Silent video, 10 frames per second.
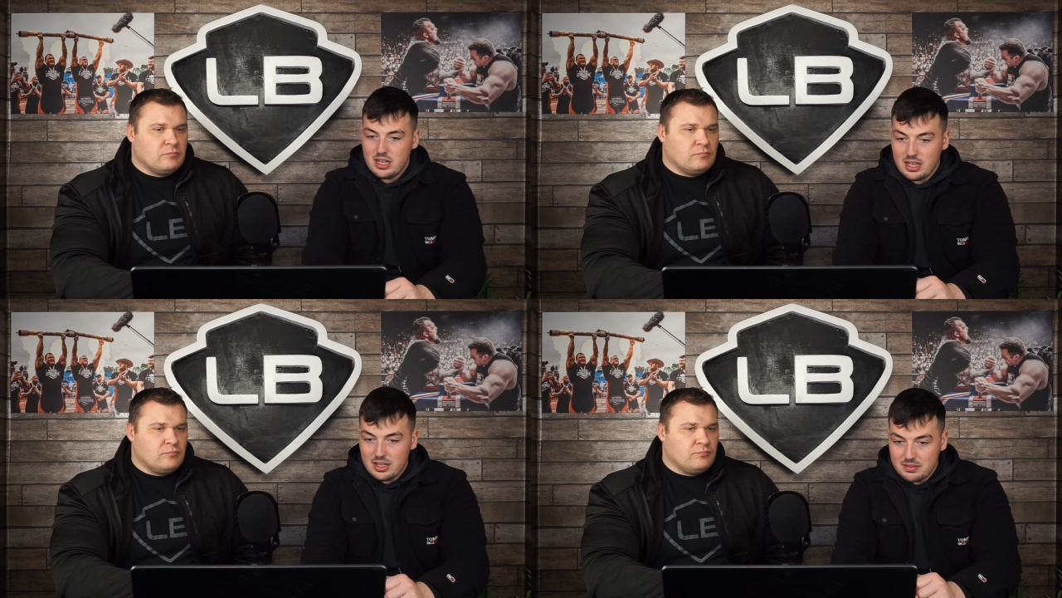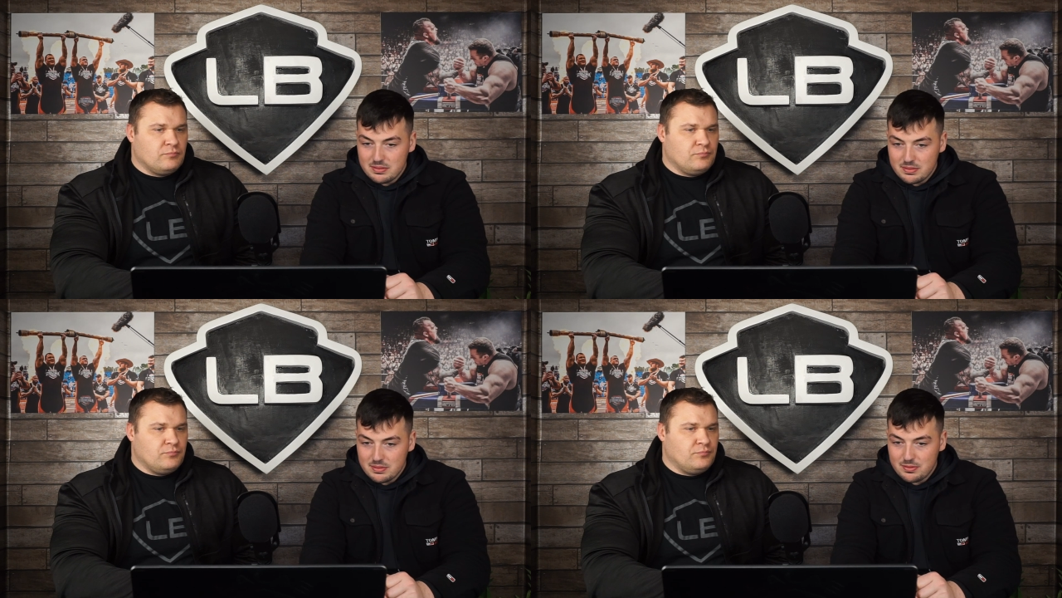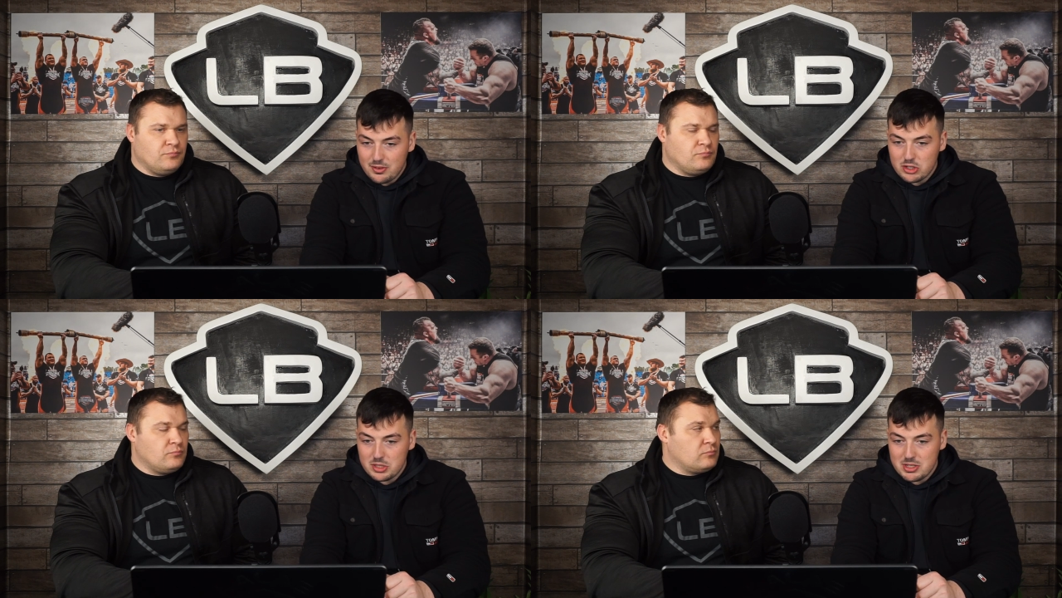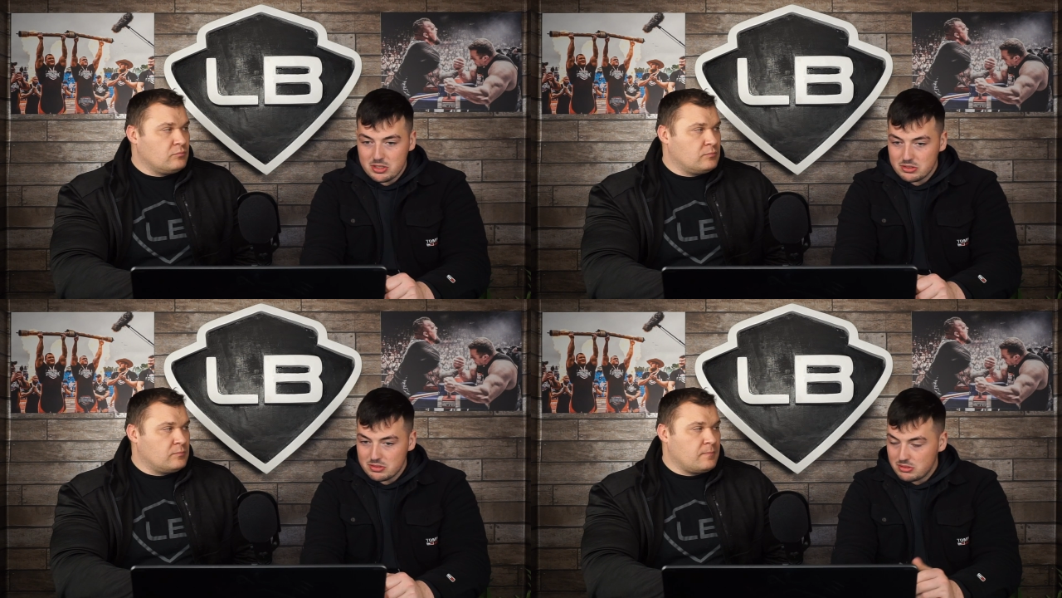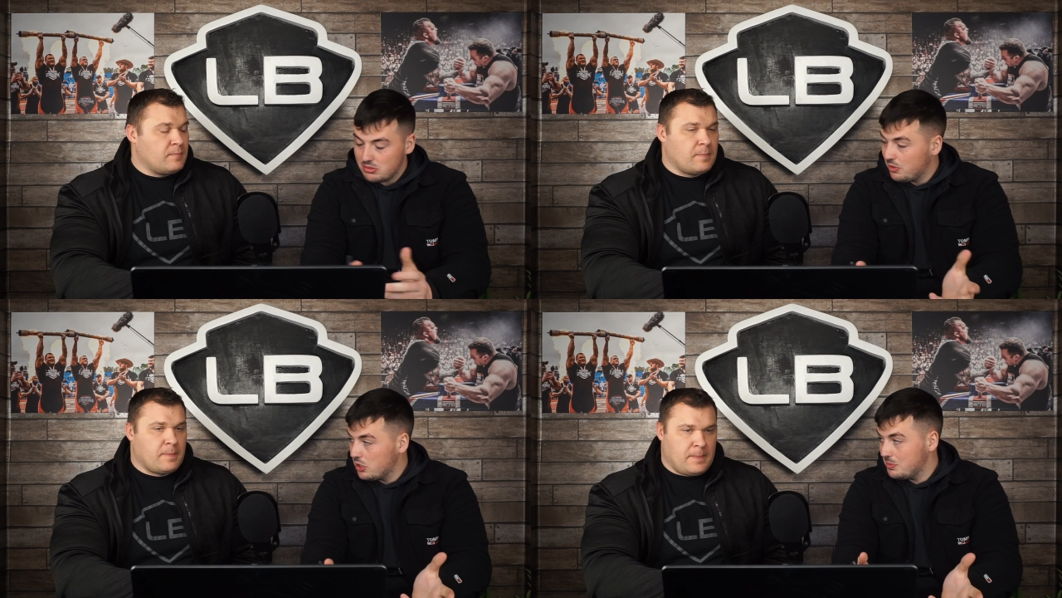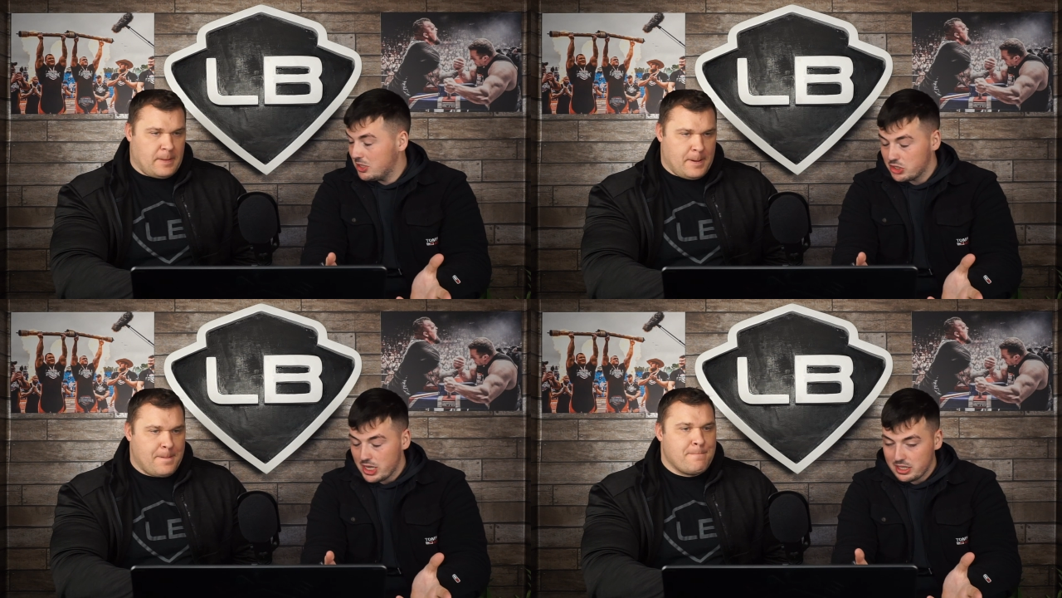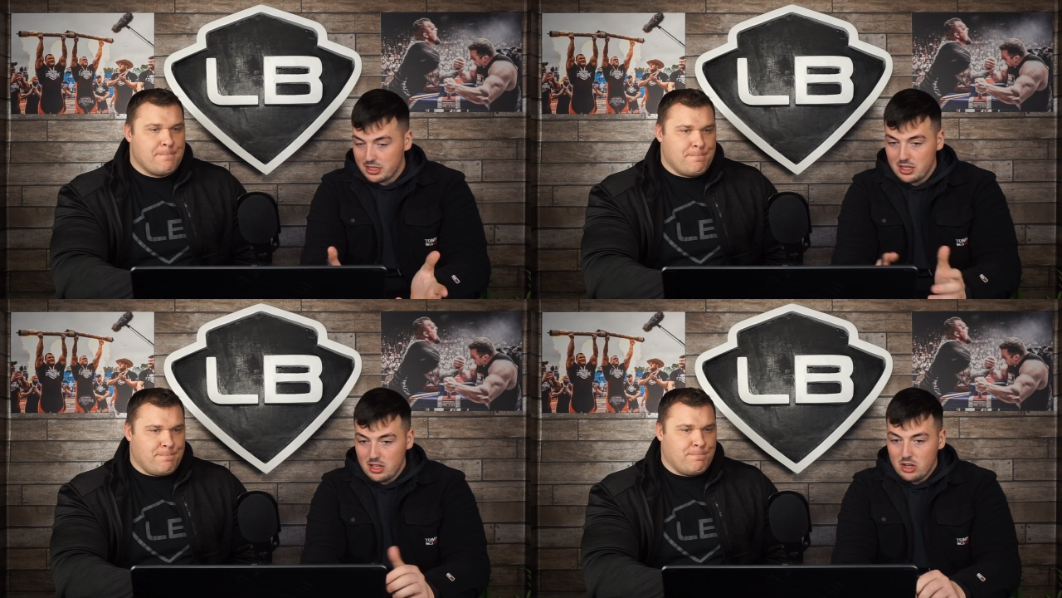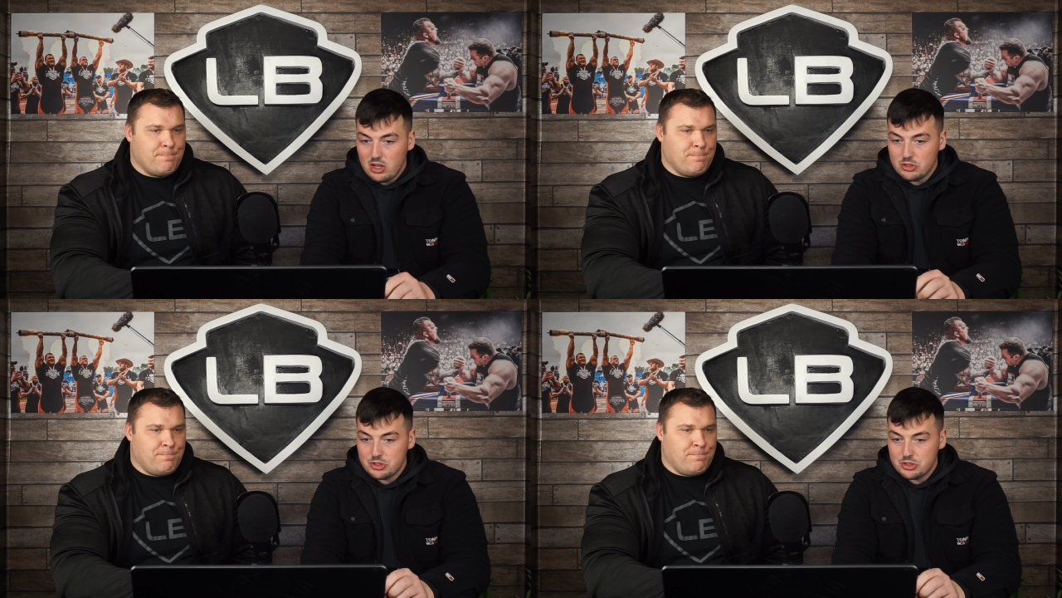Speaker 1: a forty meter, forty meter track, mm-hmm.